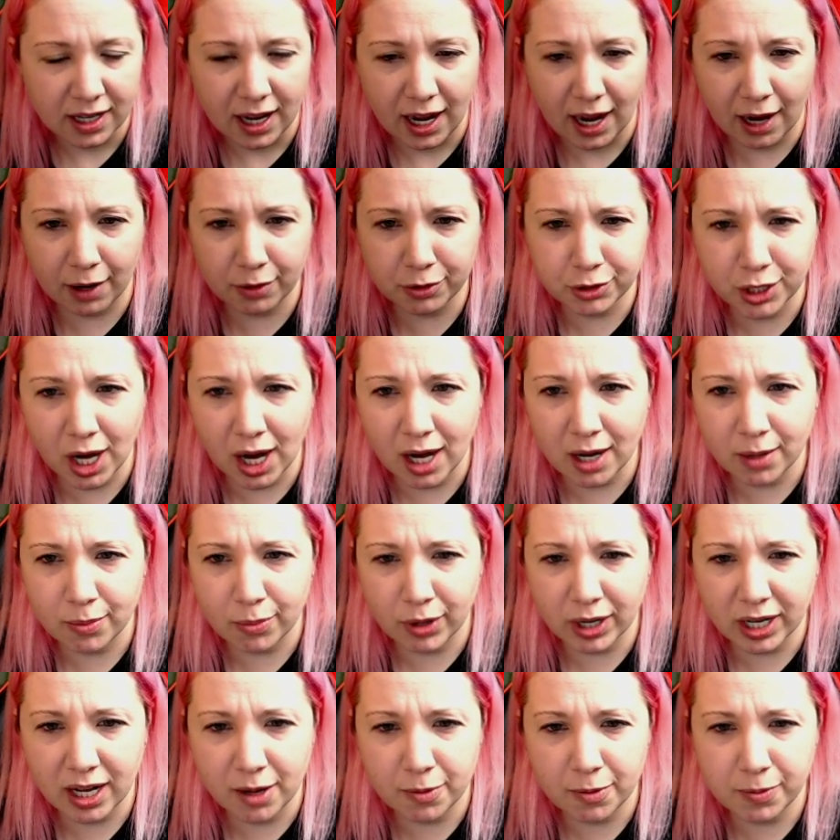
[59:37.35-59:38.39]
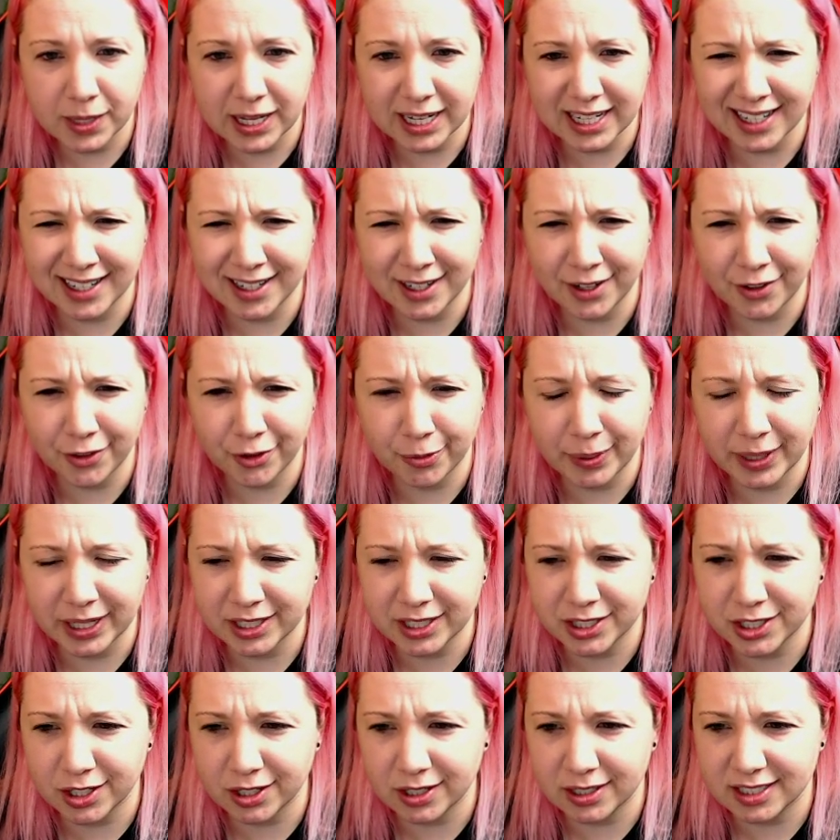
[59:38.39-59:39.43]
I was trying to bring up, like, another
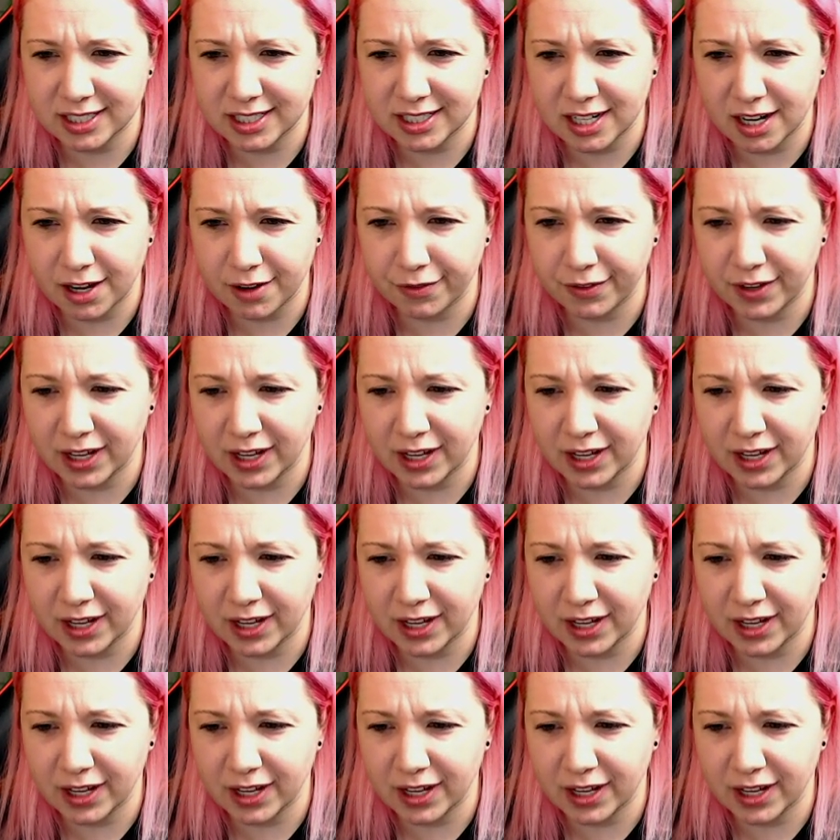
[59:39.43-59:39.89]
picture and stuff,